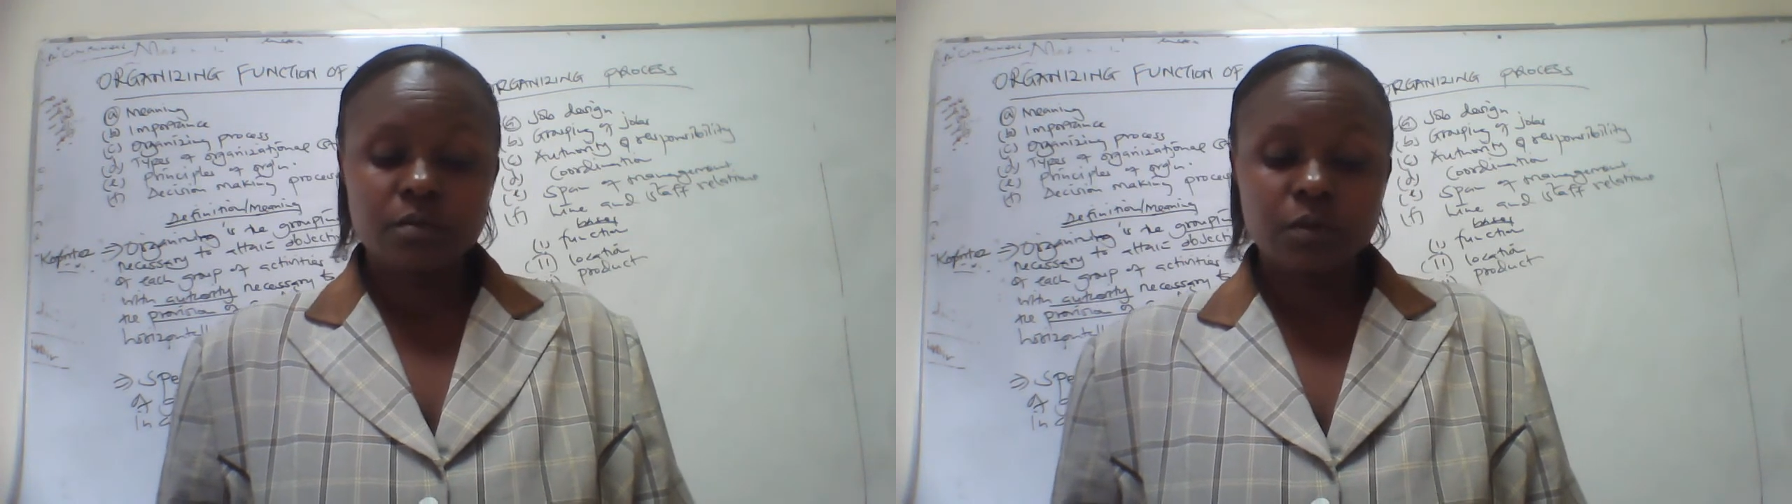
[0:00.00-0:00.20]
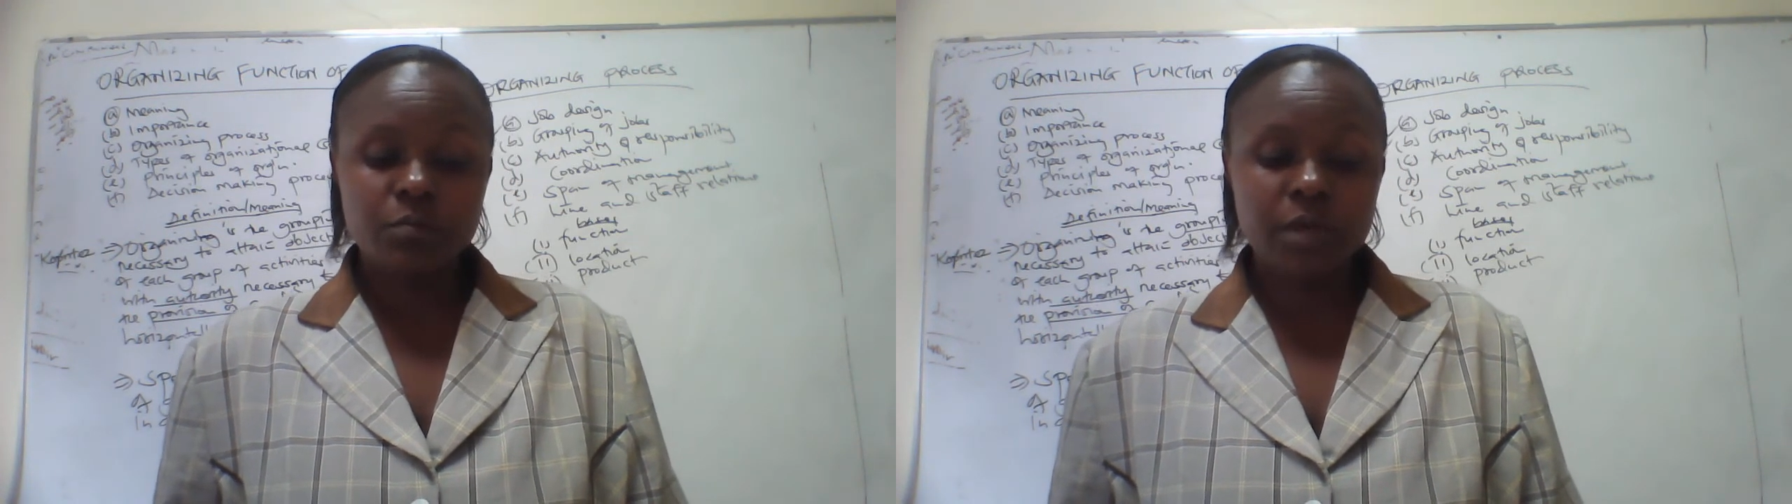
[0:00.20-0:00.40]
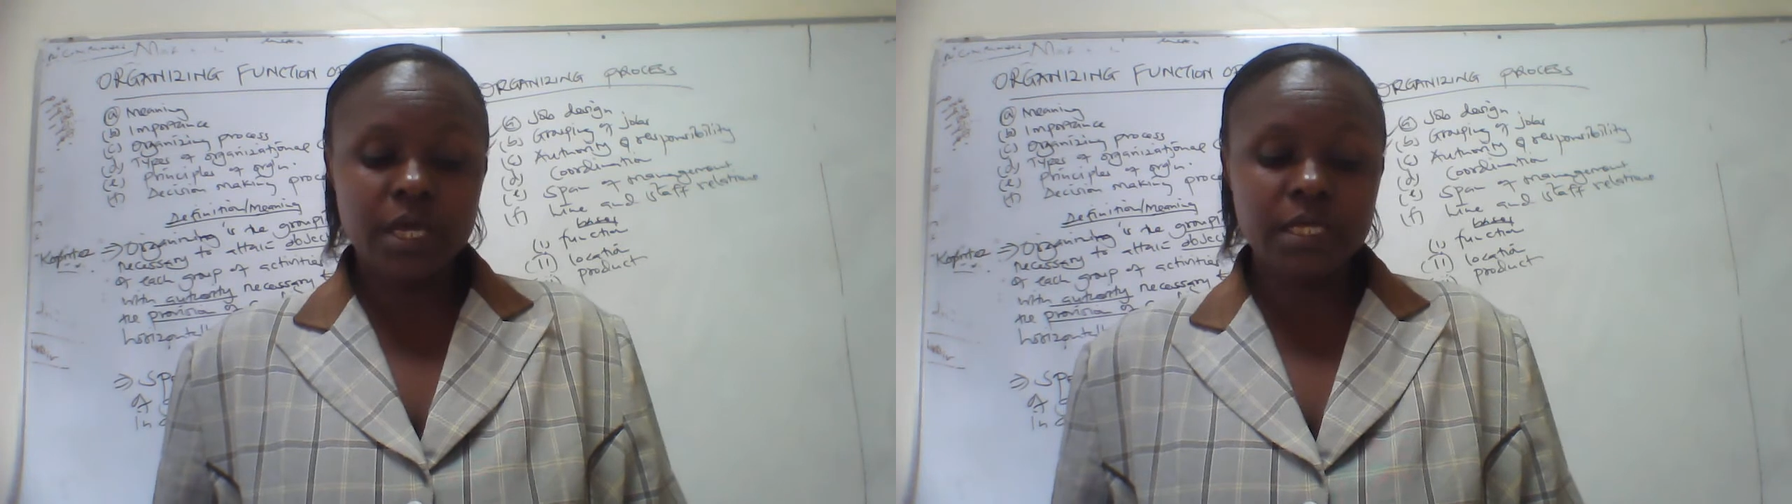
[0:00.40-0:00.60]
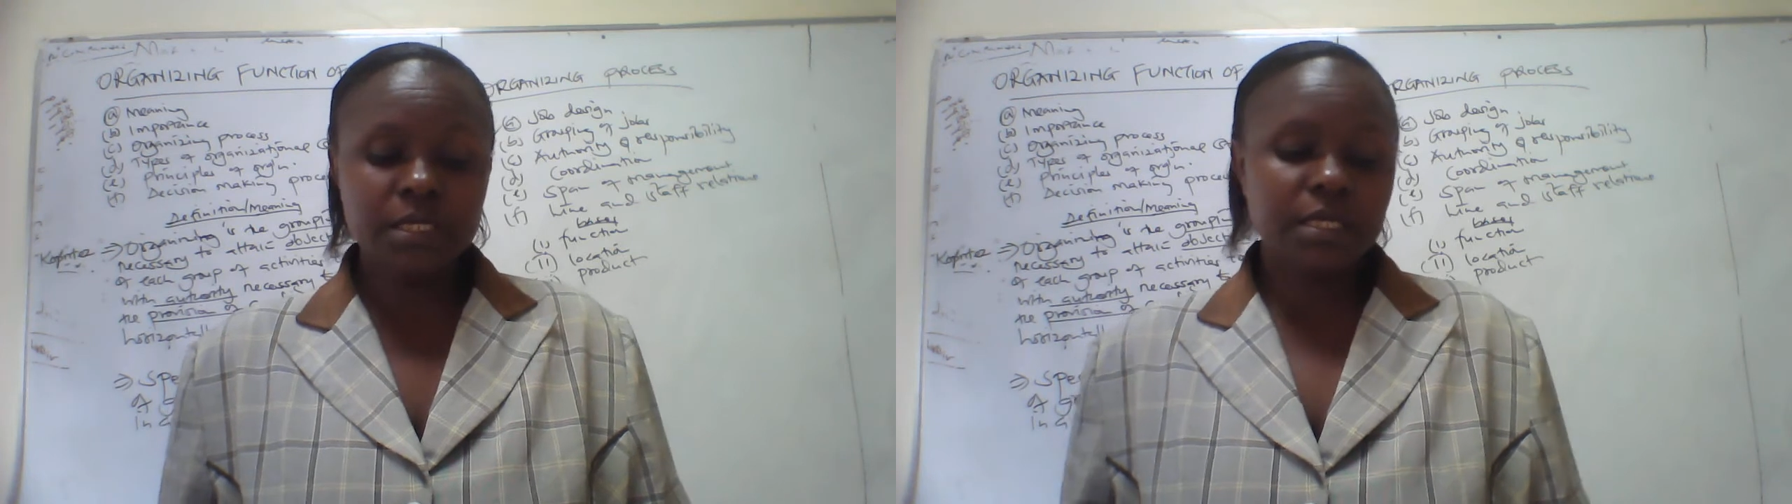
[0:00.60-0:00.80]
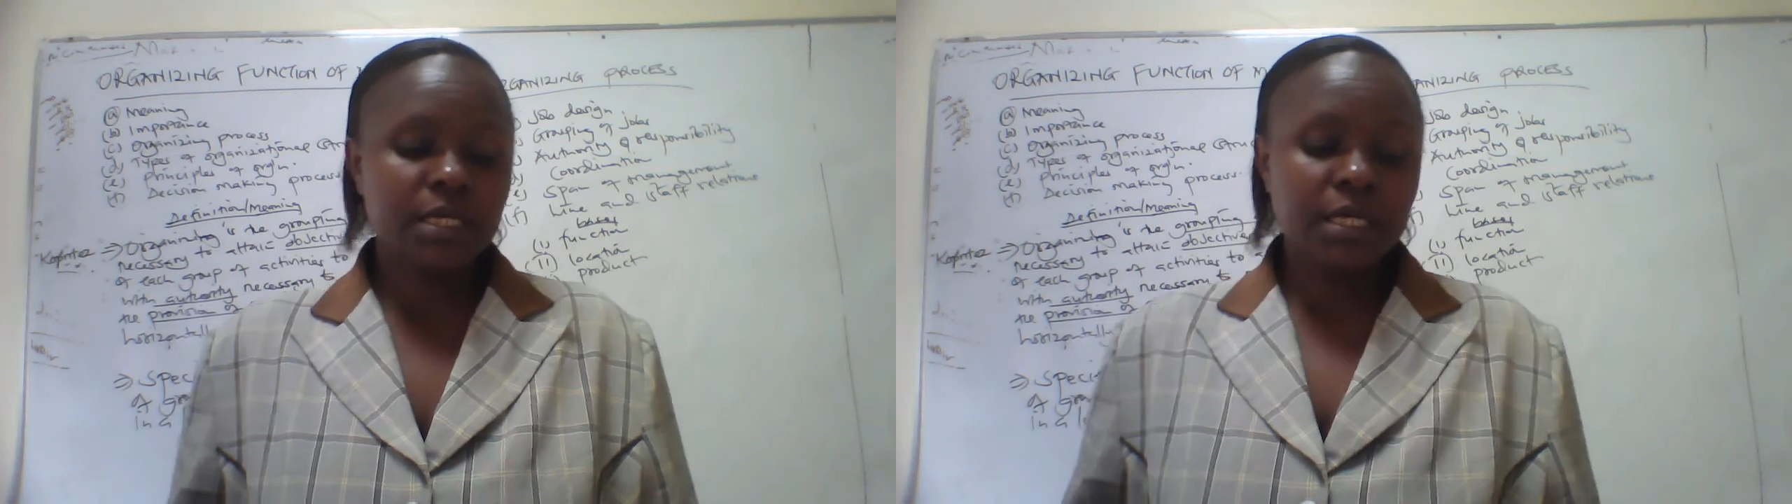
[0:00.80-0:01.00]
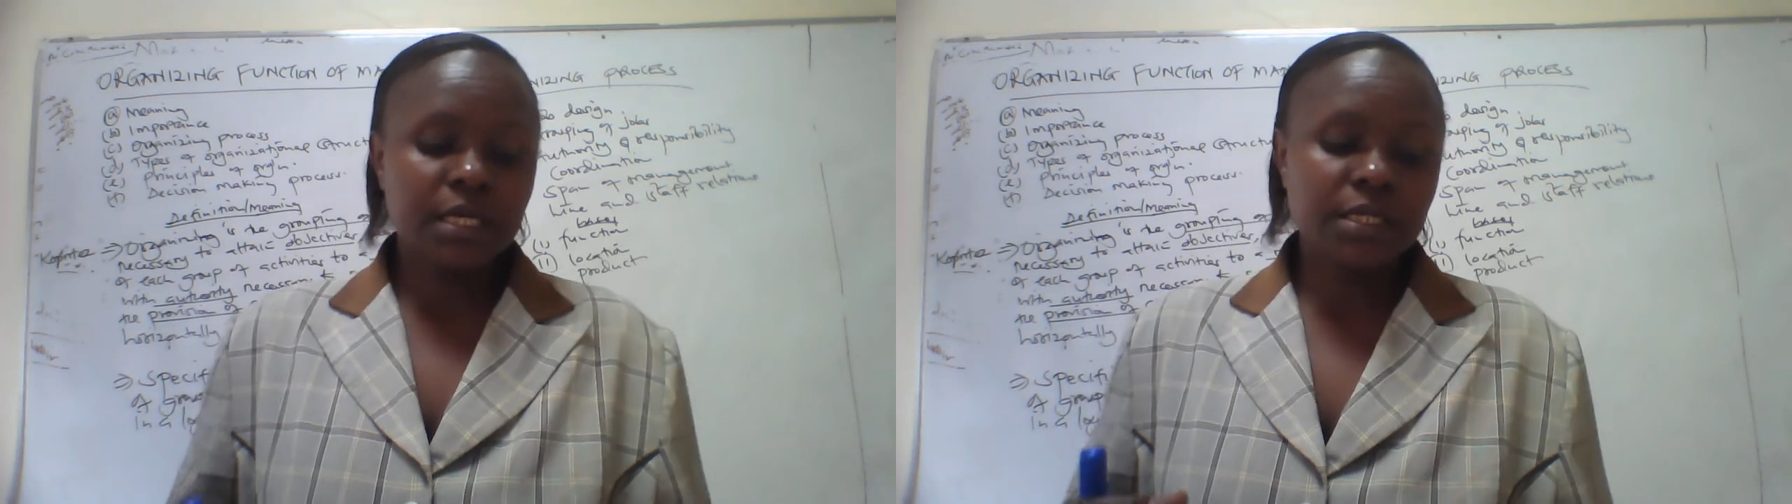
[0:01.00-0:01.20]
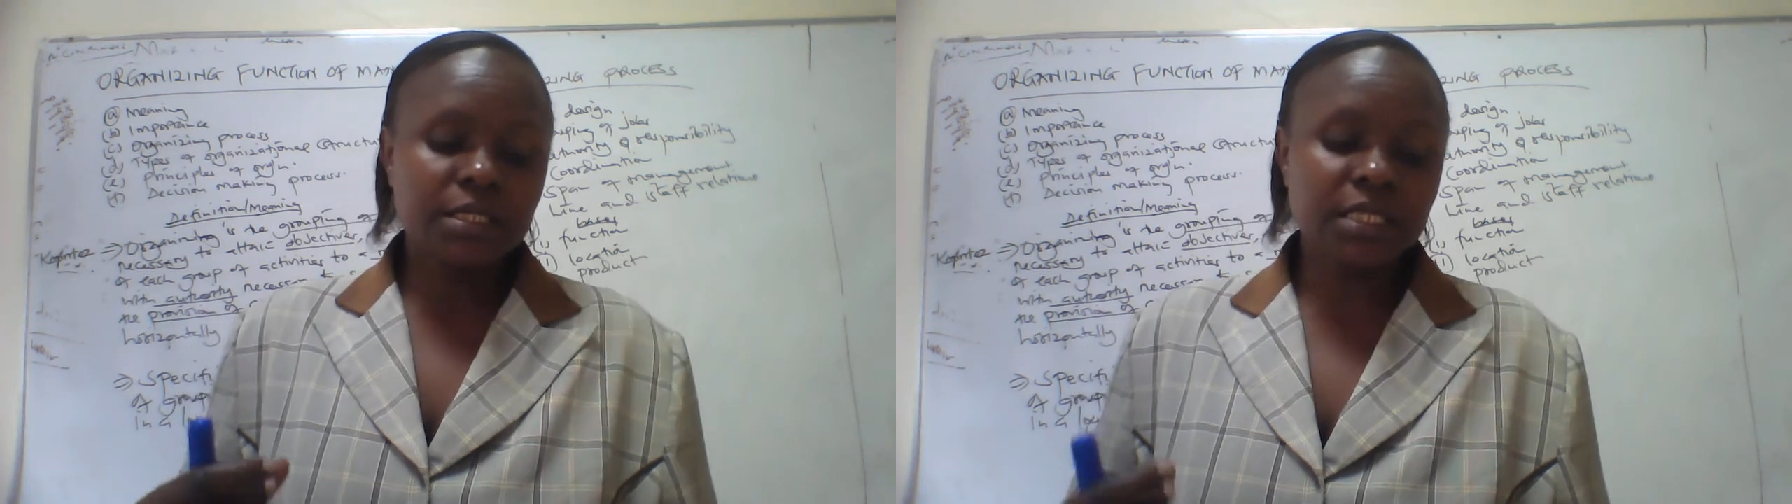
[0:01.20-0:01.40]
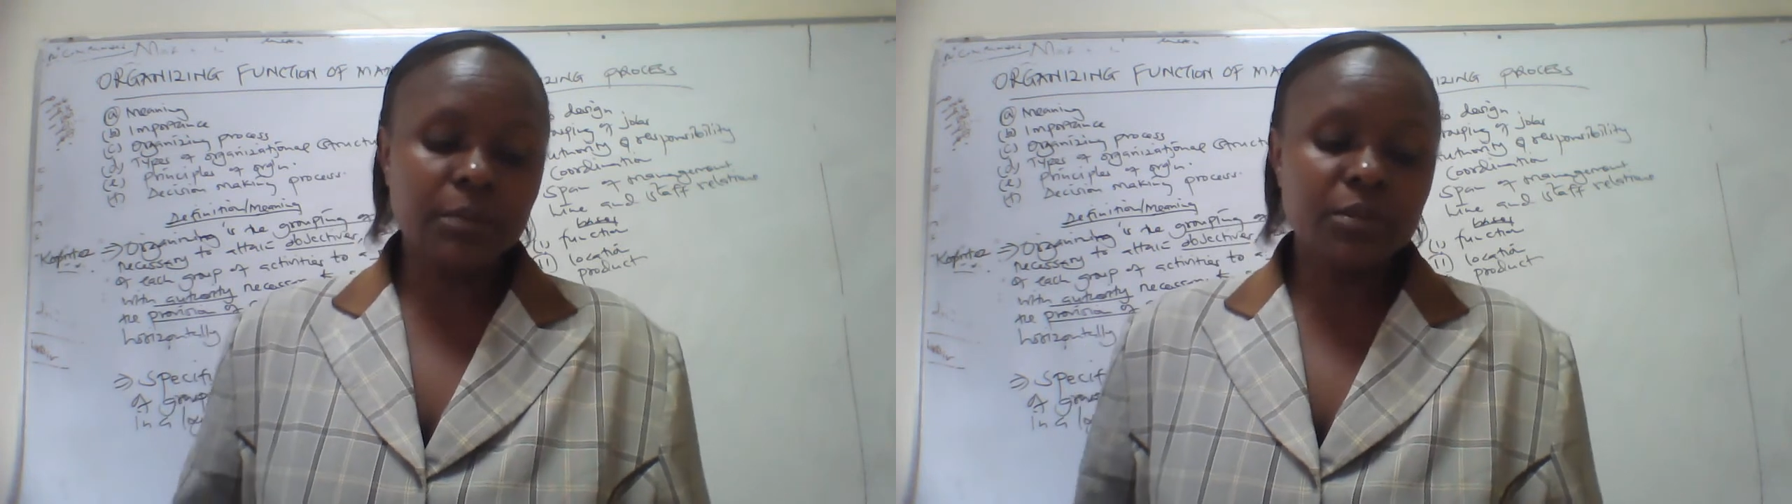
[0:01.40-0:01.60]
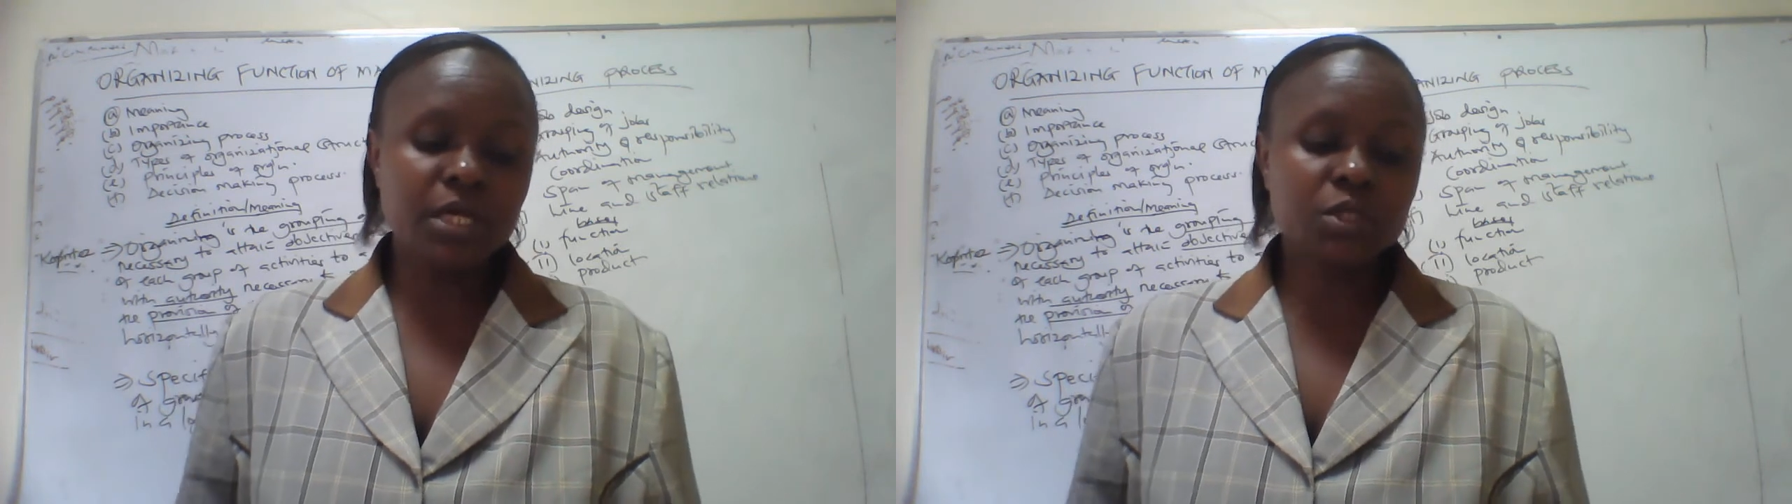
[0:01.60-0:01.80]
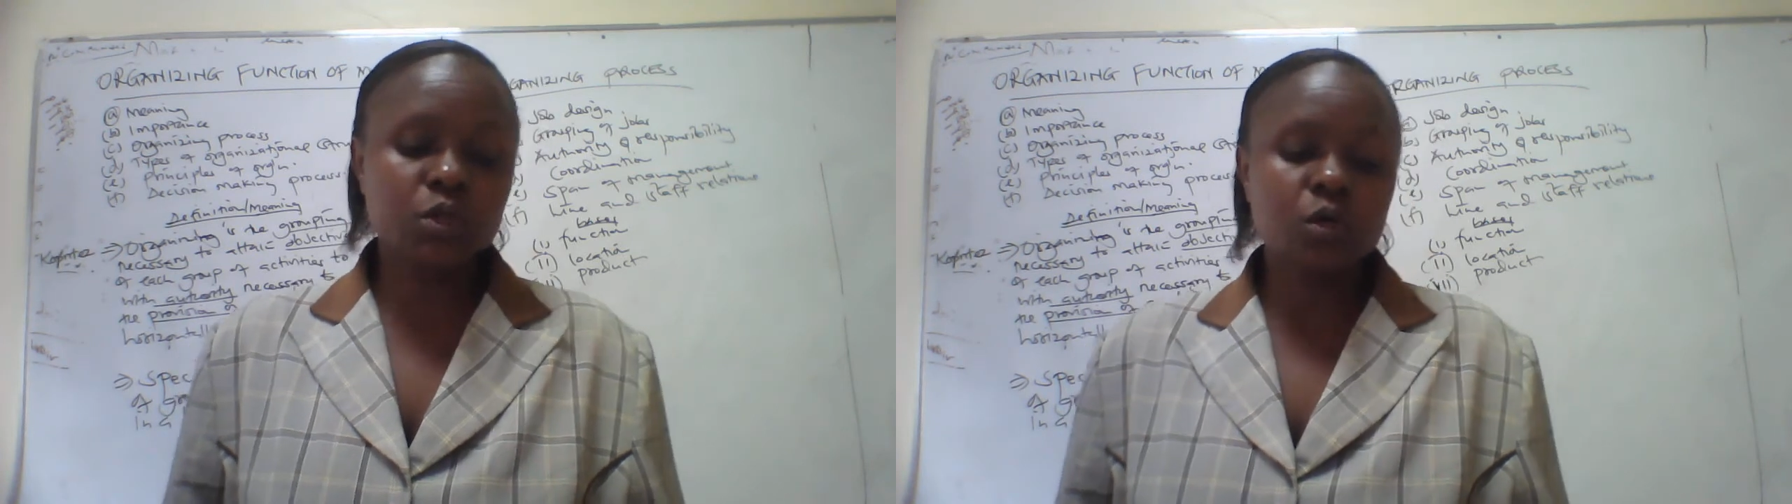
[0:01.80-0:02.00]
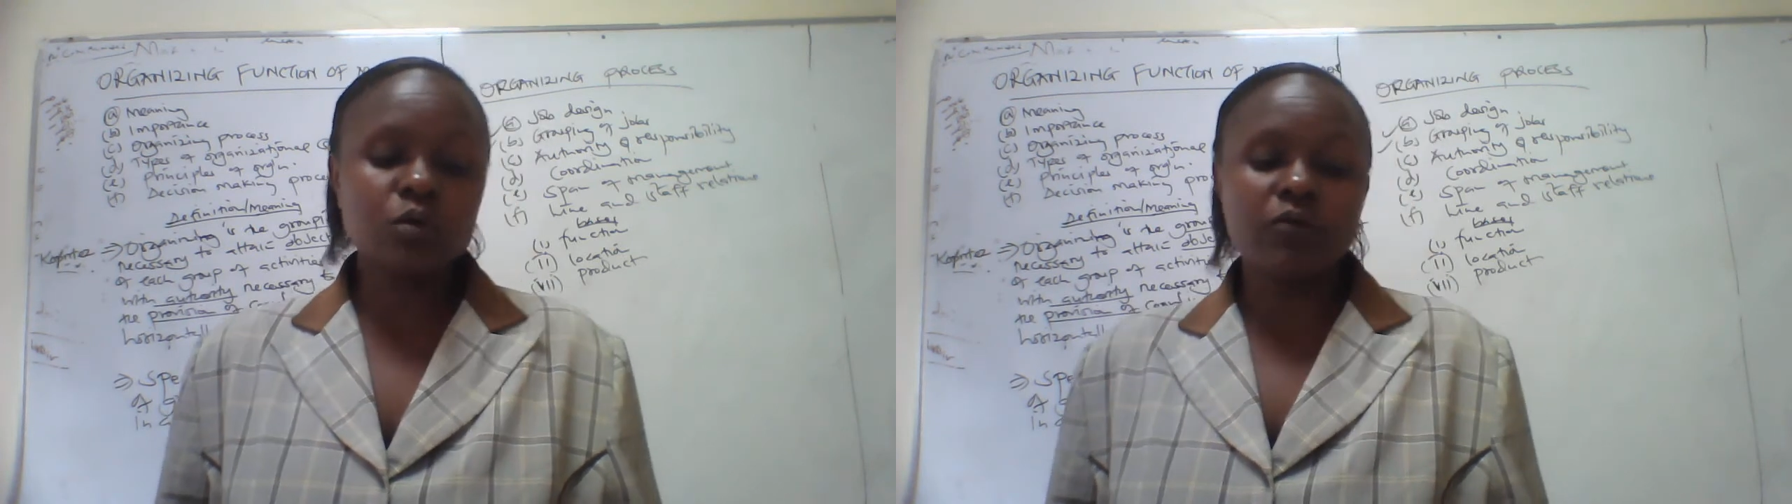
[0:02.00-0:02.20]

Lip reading: we mean determination